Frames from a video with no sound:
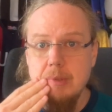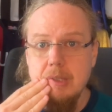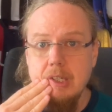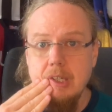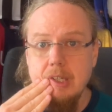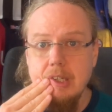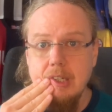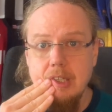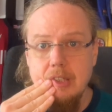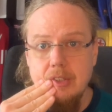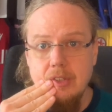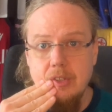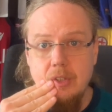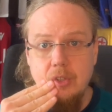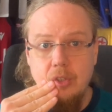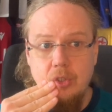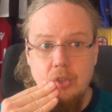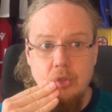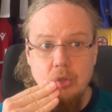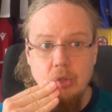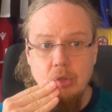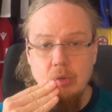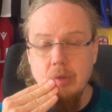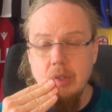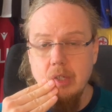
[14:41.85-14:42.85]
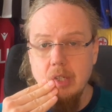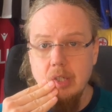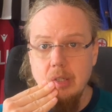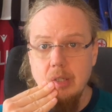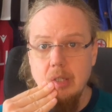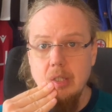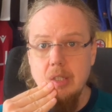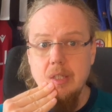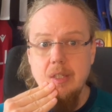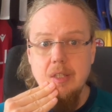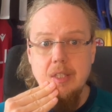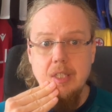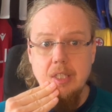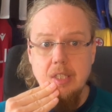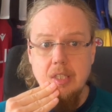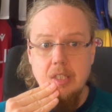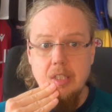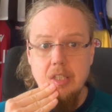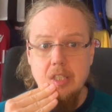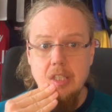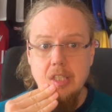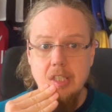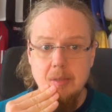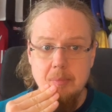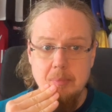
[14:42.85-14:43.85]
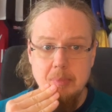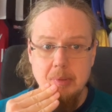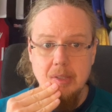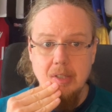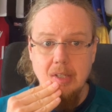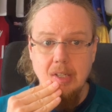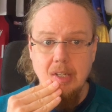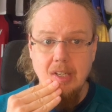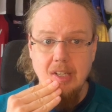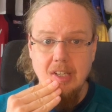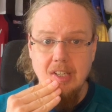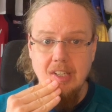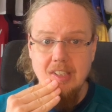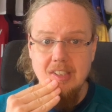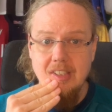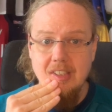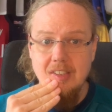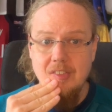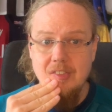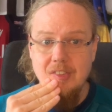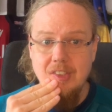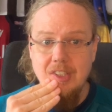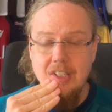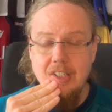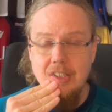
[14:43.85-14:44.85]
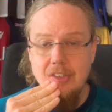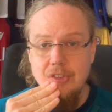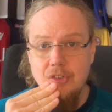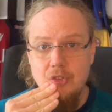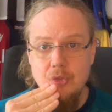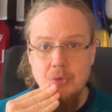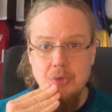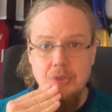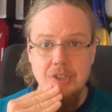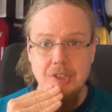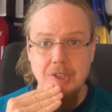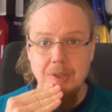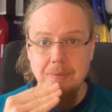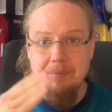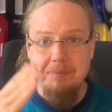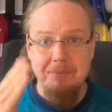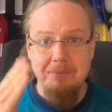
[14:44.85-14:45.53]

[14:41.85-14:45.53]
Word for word: but Juve dig deep, and it's Iling Jr.,